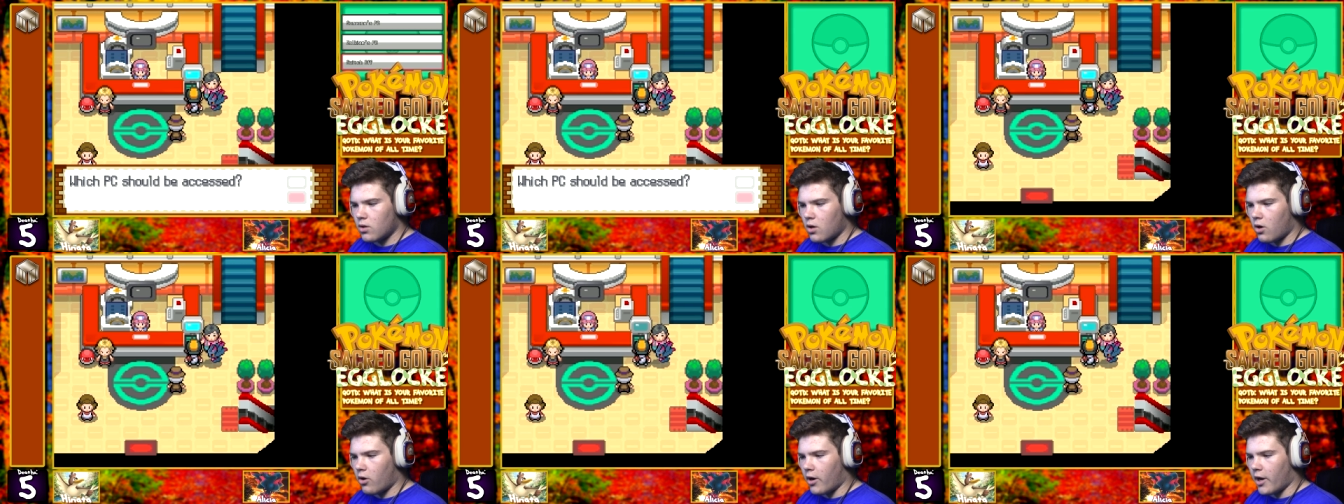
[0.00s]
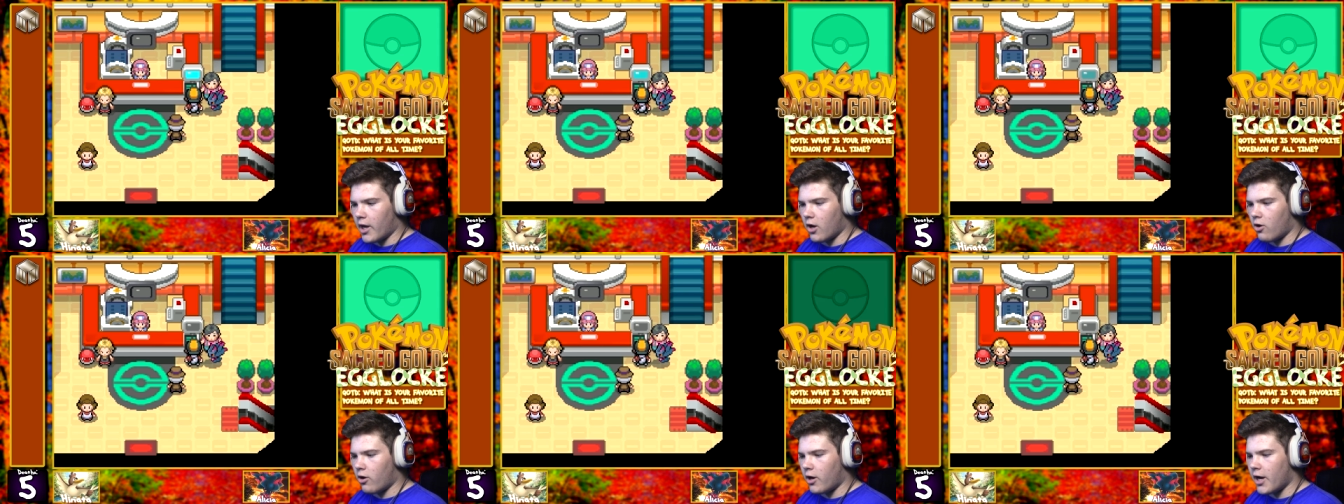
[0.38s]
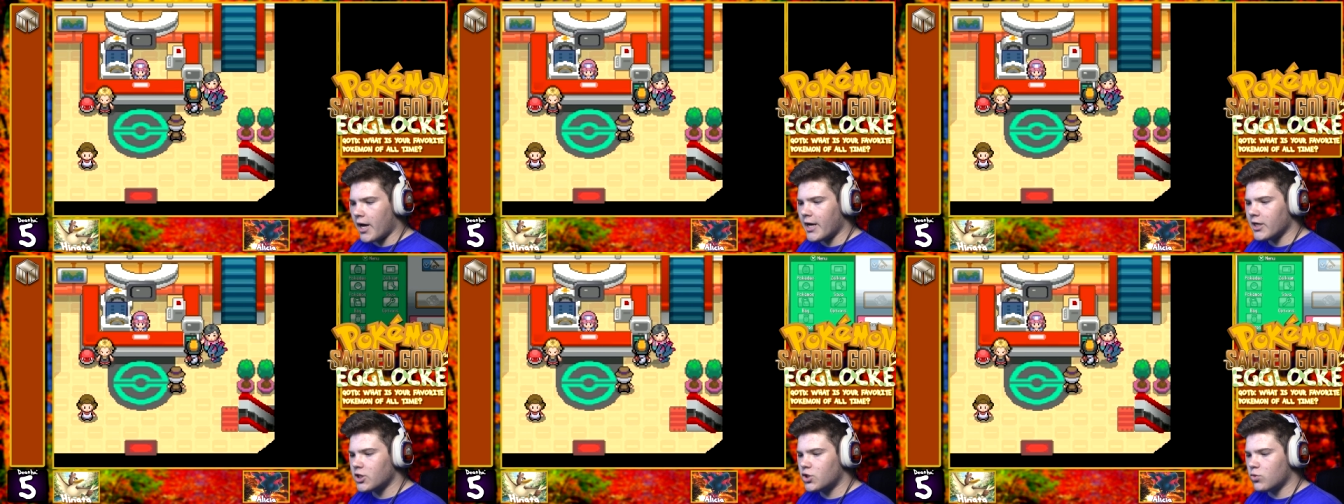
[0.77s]
Alright, our
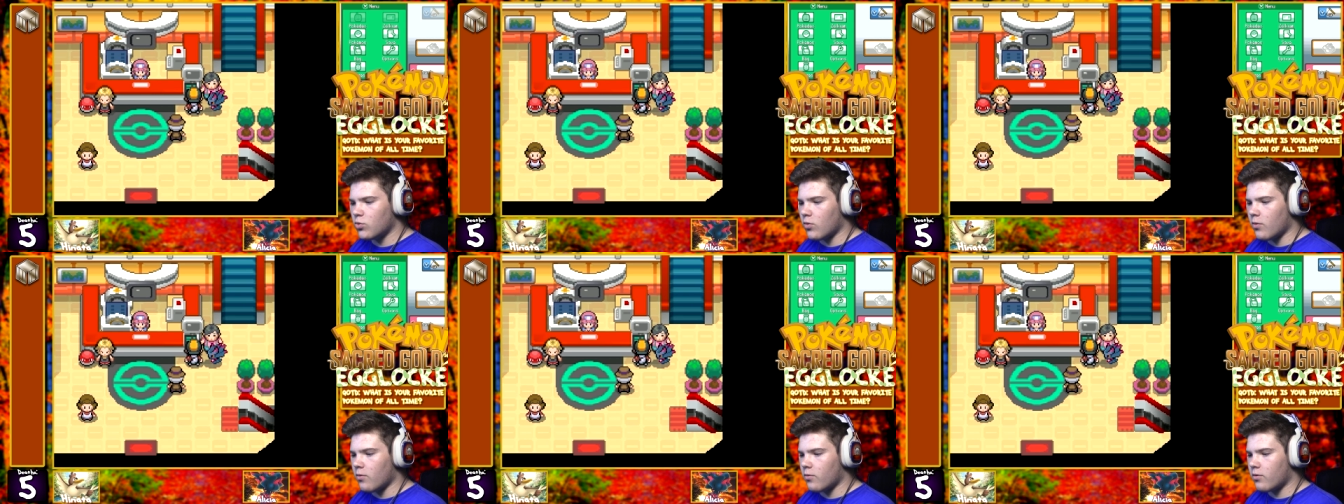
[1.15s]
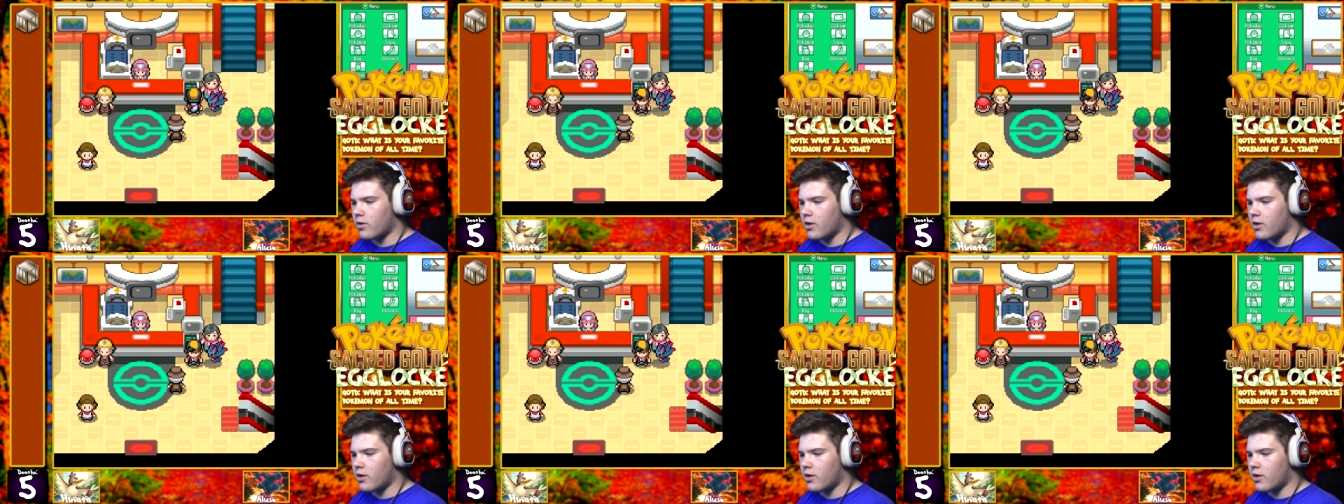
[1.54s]
actual